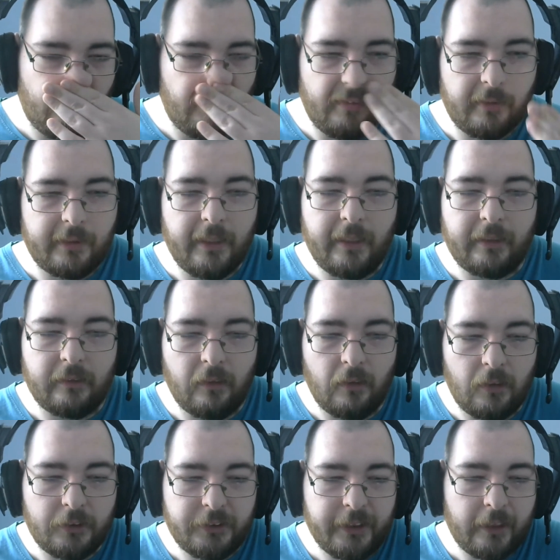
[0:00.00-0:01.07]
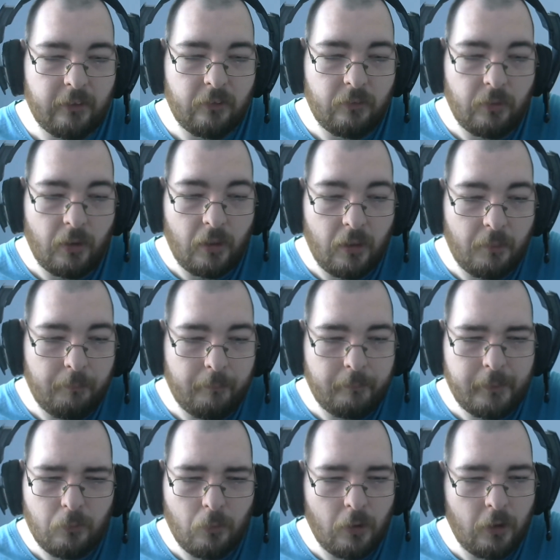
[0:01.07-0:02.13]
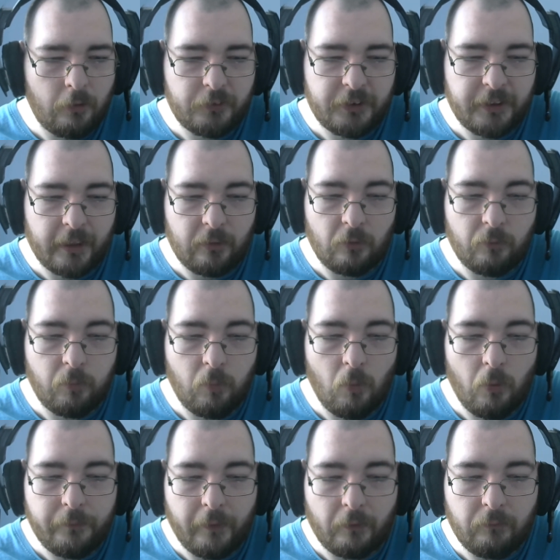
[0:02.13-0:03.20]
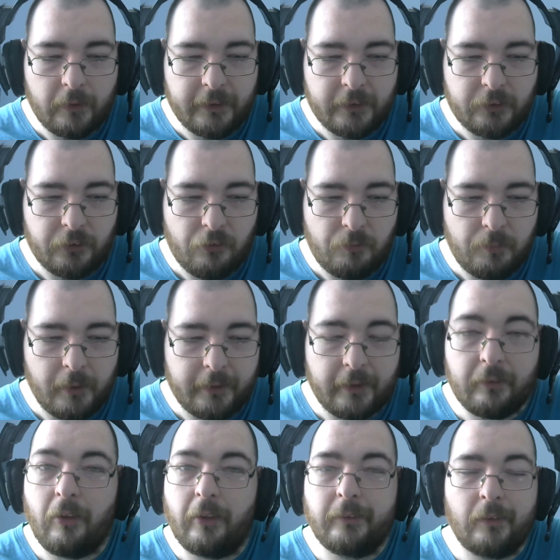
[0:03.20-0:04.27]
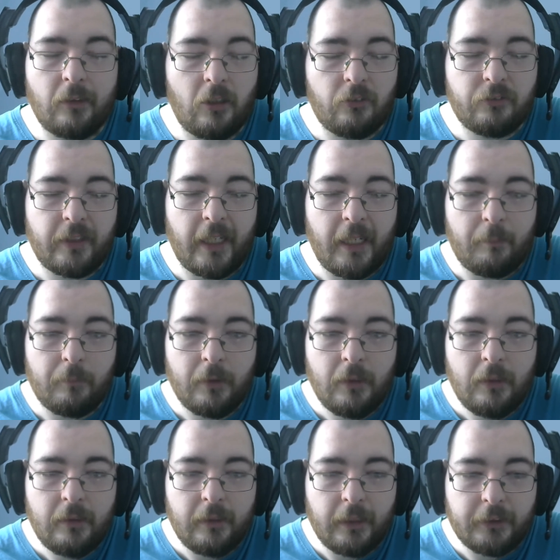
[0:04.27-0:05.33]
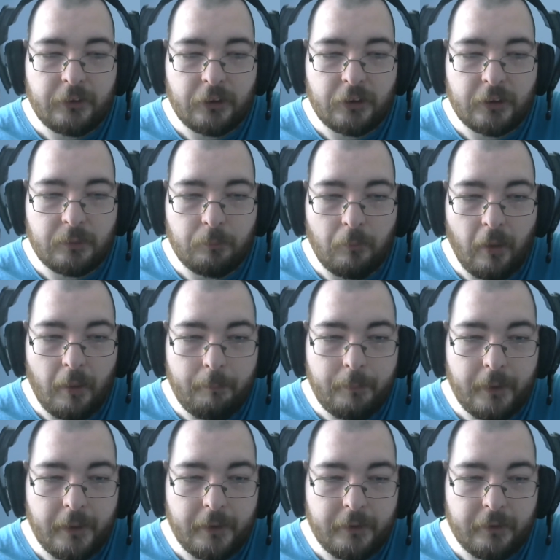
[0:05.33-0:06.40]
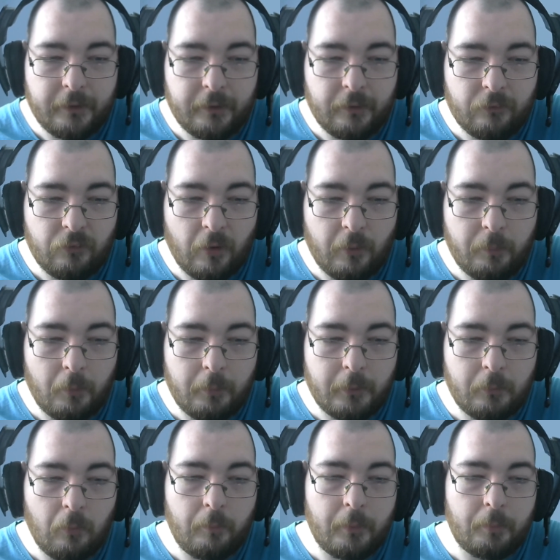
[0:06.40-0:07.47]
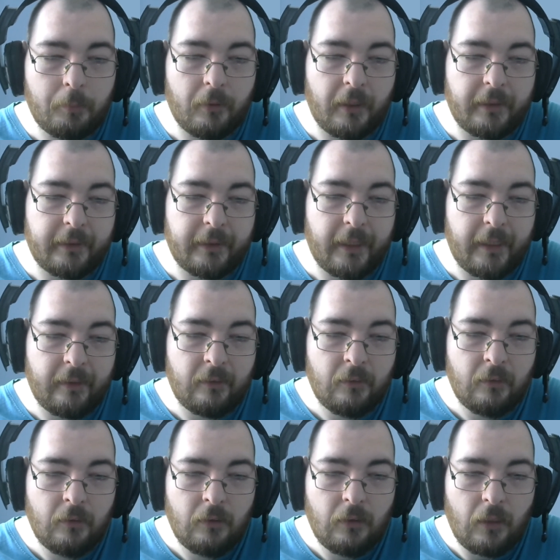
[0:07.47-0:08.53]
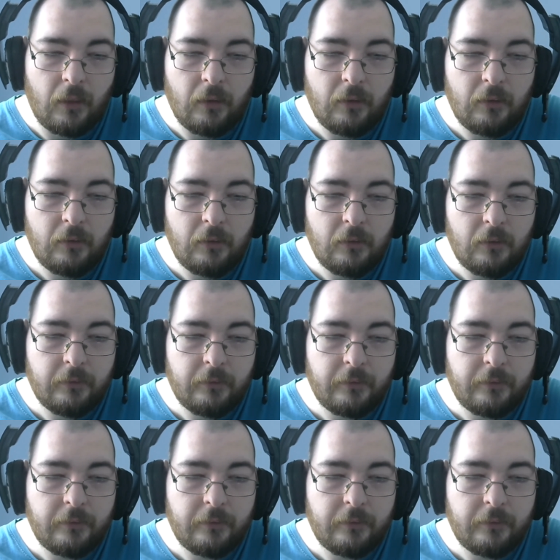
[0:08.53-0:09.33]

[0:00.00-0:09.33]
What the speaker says: Again, Middle Earth, Shadow of War don't really interest me. I didn't like the last game. It's just my opinion, so I probably won't be playing that. I'm